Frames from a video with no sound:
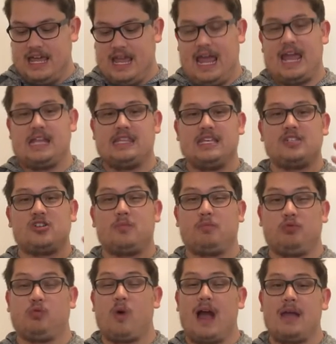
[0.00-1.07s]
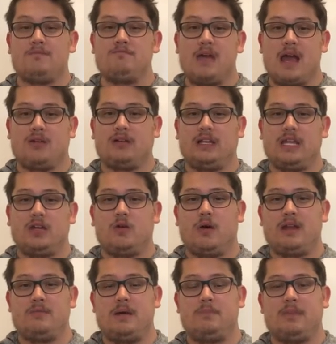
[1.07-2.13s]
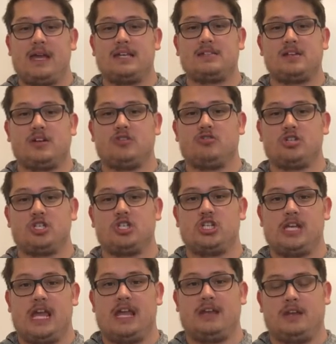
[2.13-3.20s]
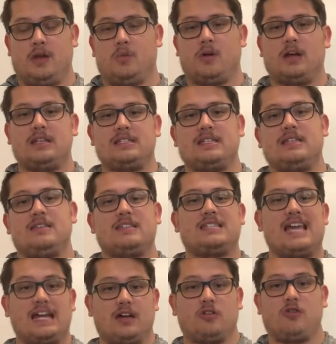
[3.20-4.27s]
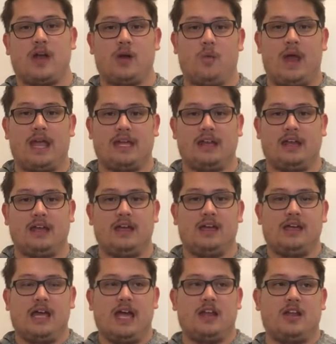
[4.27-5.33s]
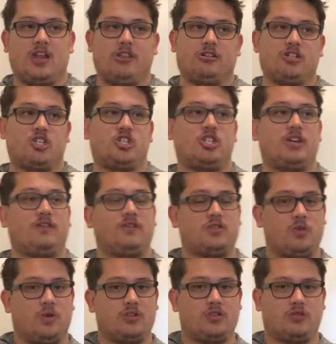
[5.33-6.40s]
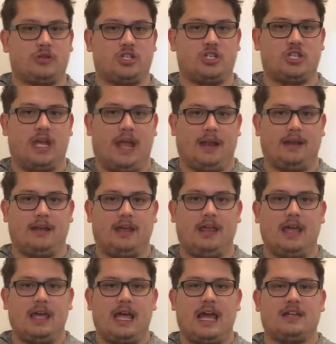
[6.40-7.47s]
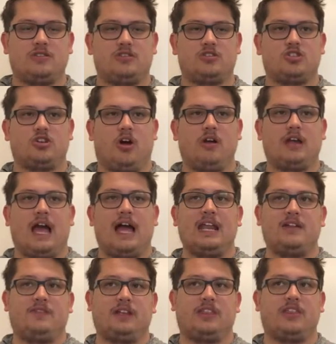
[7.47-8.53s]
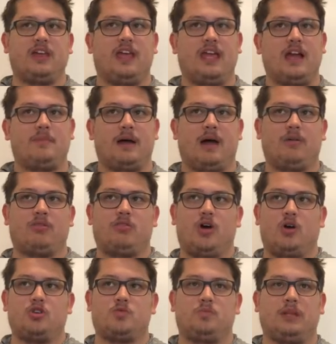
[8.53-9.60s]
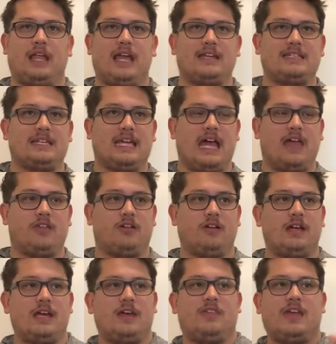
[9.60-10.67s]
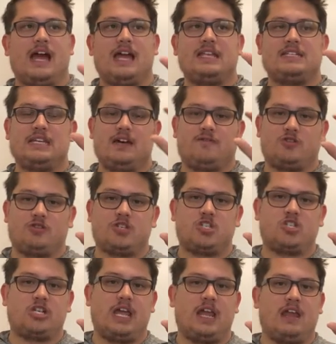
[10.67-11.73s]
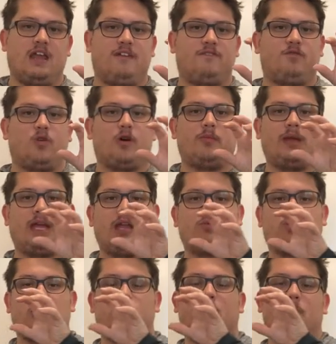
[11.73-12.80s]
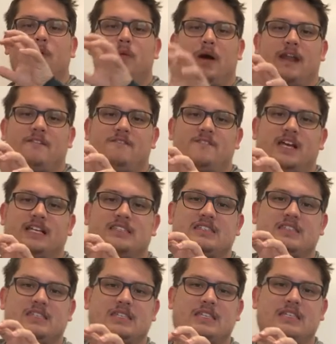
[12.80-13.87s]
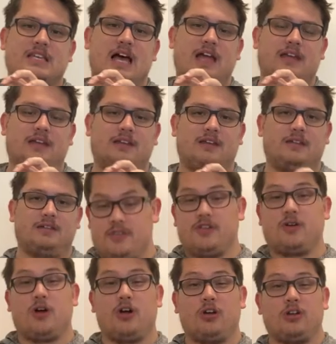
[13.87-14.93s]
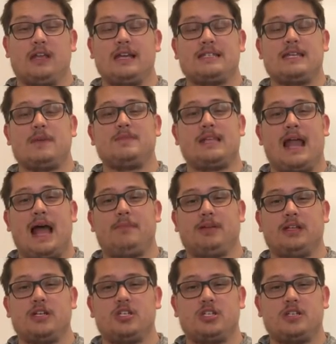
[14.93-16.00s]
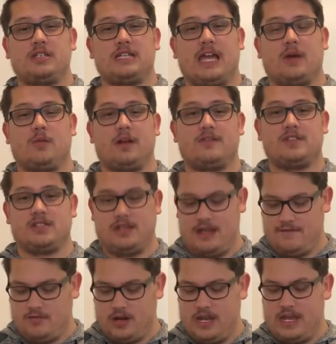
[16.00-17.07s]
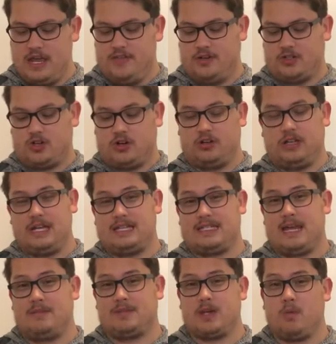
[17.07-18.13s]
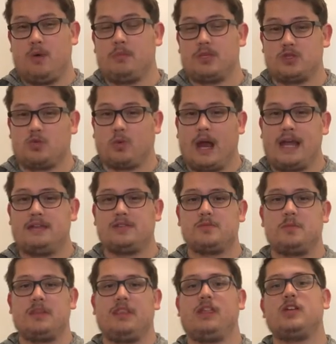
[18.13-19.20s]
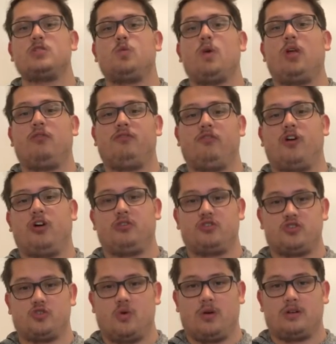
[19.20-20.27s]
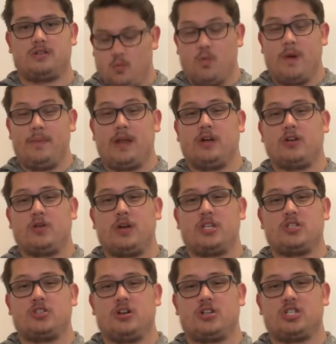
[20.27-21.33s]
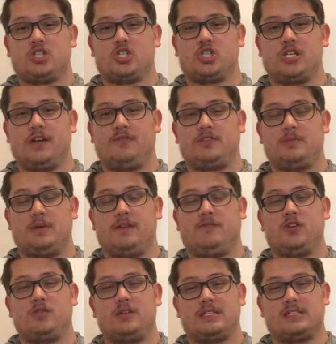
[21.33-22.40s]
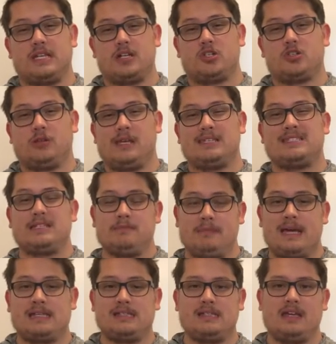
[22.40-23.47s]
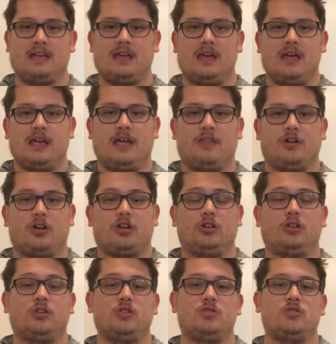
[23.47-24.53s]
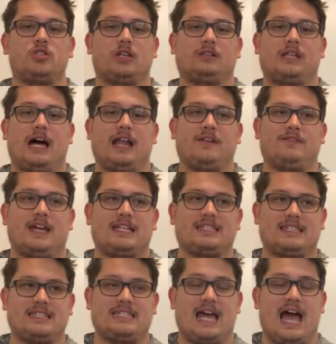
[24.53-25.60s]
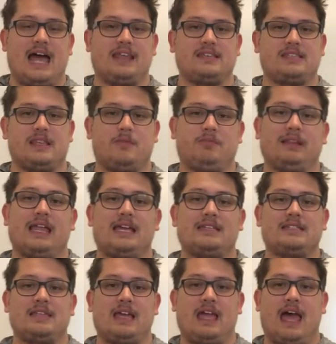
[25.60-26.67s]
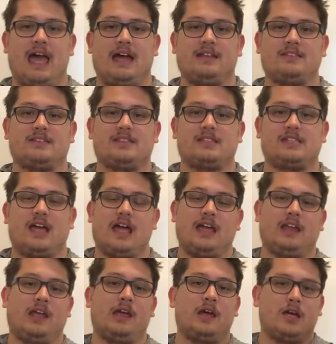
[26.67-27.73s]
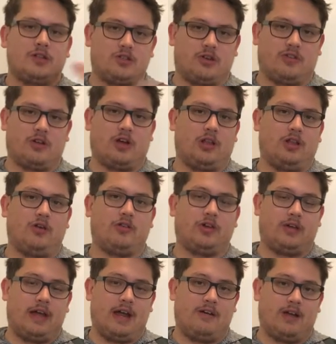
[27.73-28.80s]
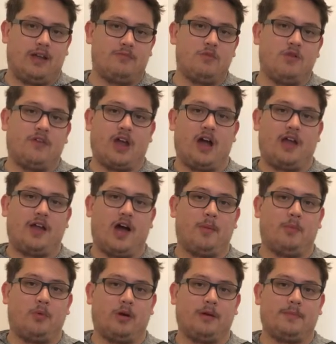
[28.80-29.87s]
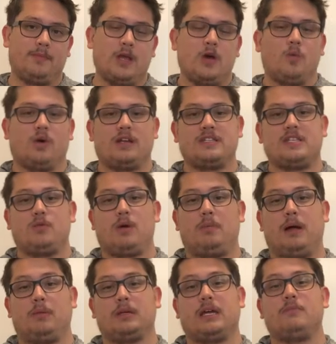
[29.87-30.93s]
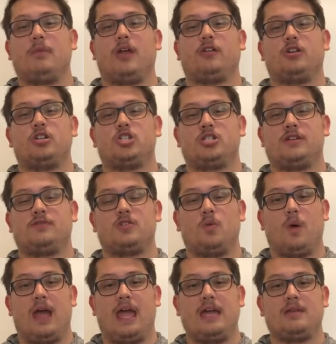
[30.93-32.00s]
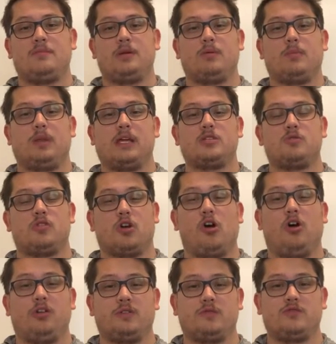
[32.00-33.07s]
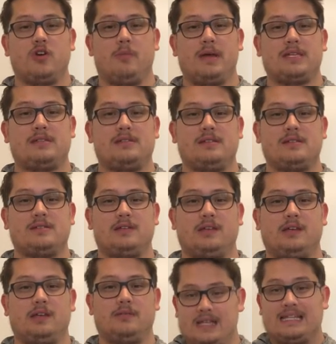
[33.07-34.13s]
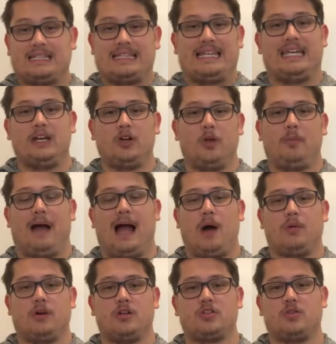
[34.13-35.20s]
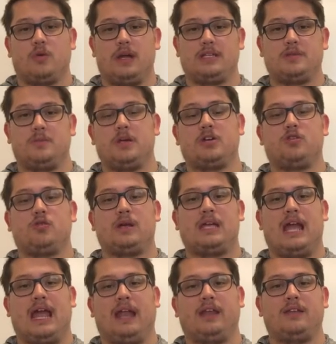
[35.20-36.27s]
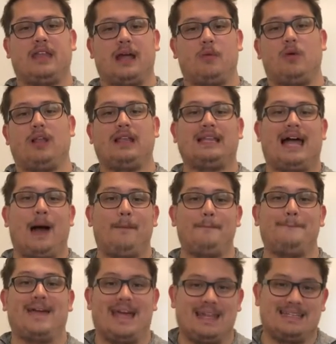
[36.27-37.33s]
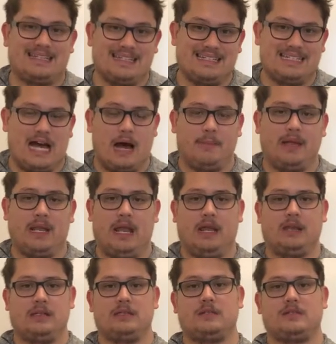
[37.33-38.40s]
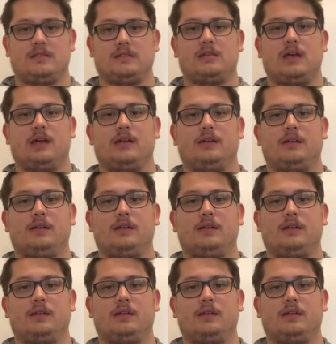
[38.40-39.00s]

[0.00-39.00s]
And these are primarily going to be based on Christianity. We're going to see the Second Great Awakening and another shift towards Christianity. And start kind of thinking about those playing together. The idea of Christianity forming in with what we want to fix the society. There are early attempts at abolition to get rid of slavery. There's early attempts at women's rights, but these will fall short. Women are going to start to shift to be viewed essentially as domestic, and they're going to lose a lot of that status and place they had in society during the colonial era and moving on upward. We're going to see Republican motherhood shift away and be replaced with the cult of domesticity. Legal power is going to be created that will allow men to dominate in society.